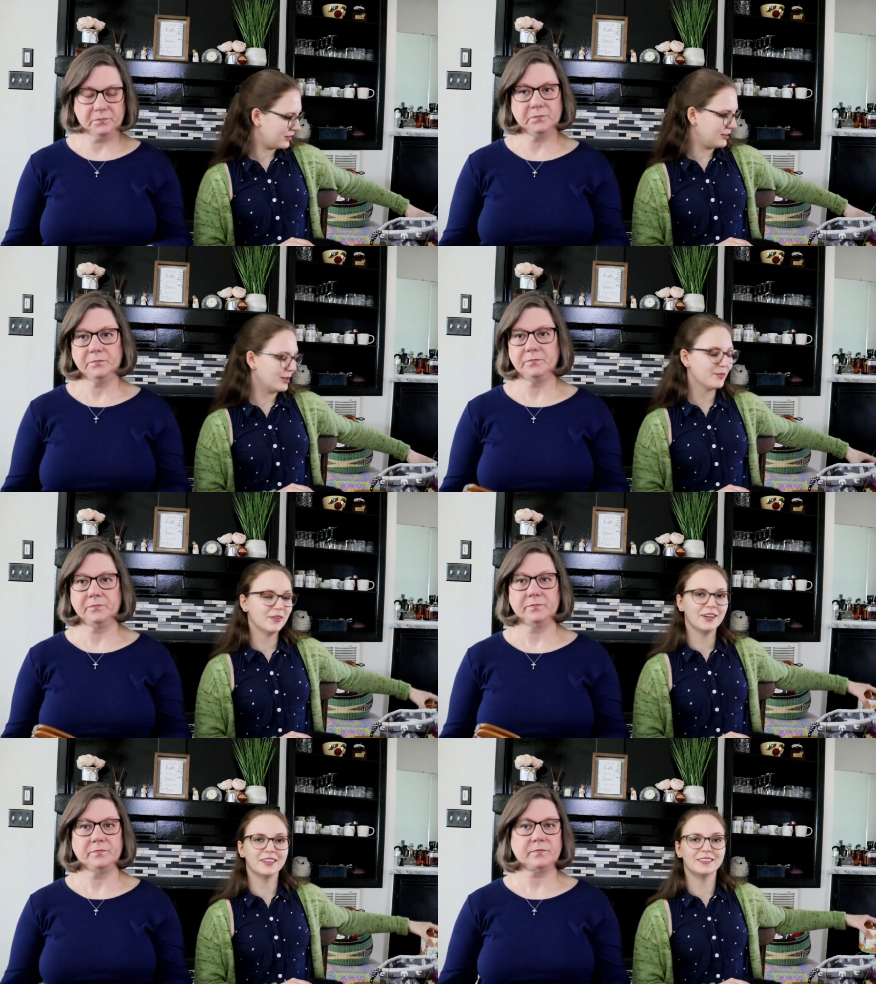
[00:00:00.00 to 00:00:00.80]
Speaker 1: Yep,
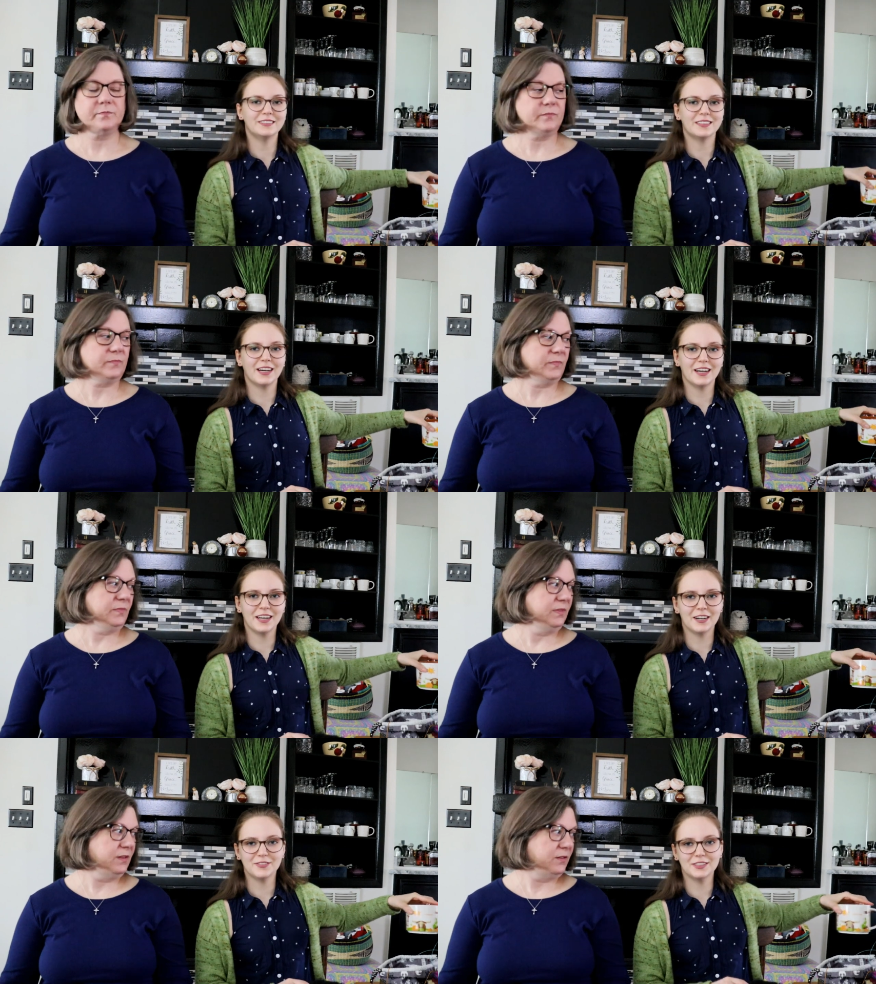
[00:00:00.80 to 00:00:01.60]
and I
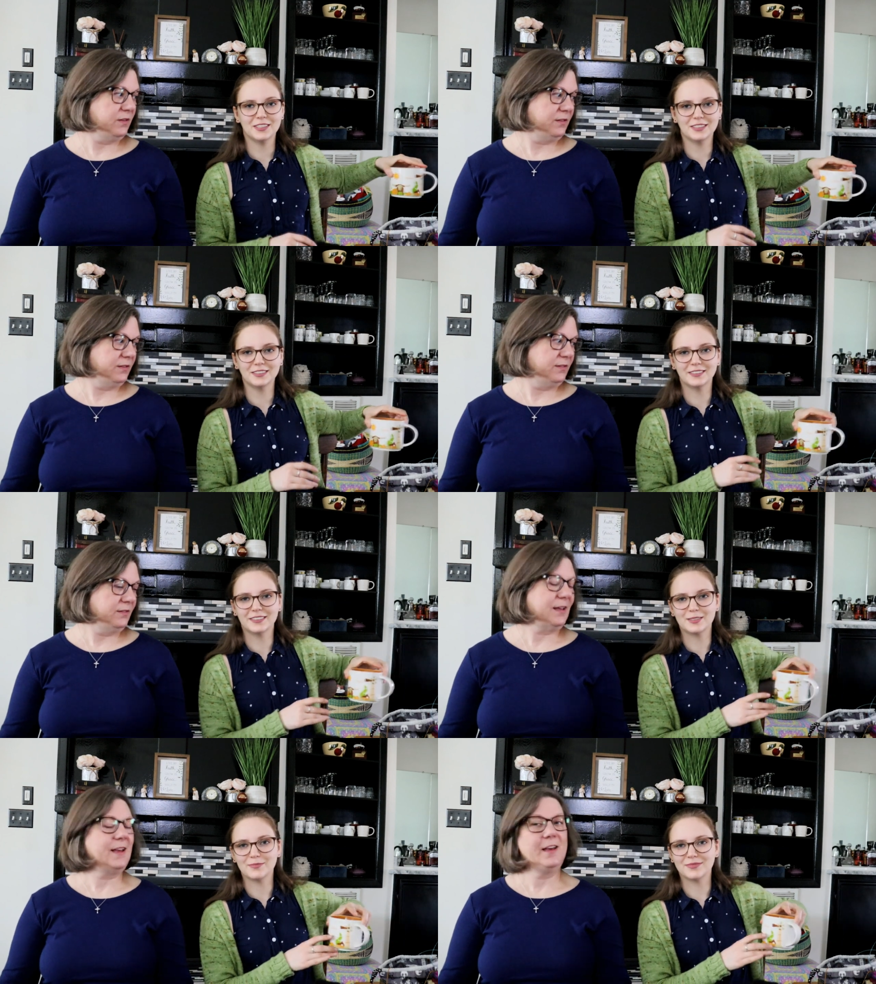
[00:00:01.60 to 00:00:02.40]
have none.
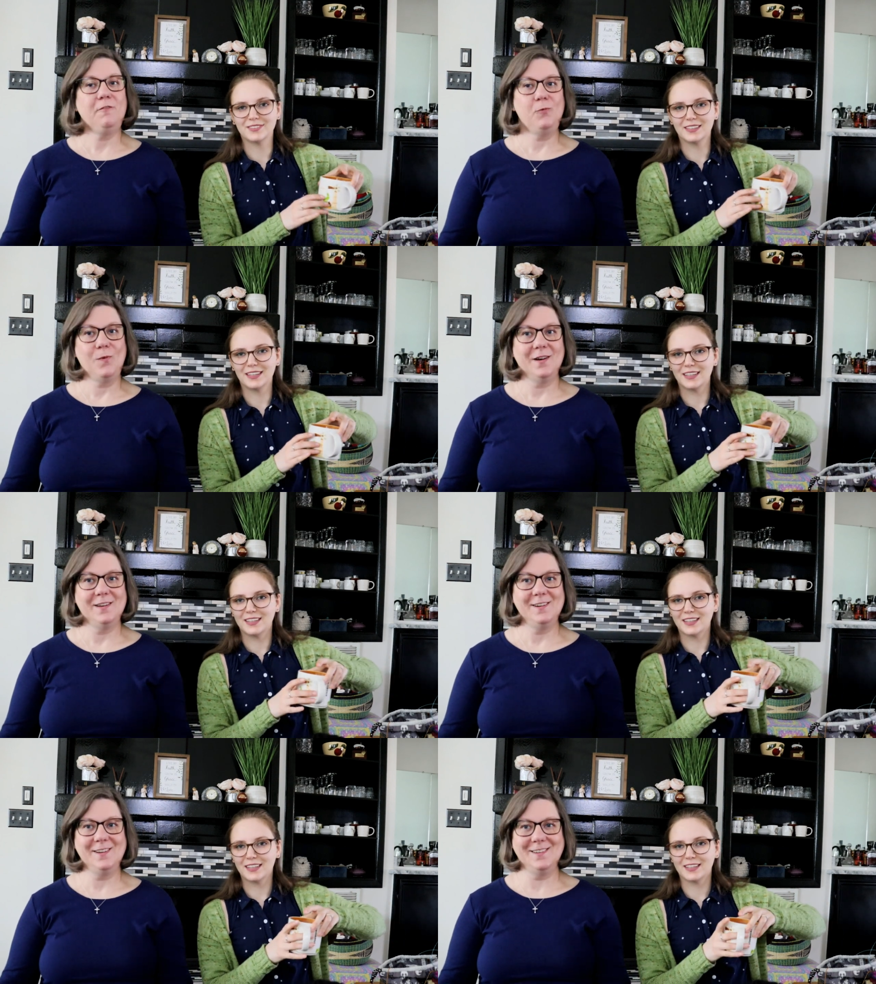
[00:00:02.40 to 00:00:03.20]
I have one.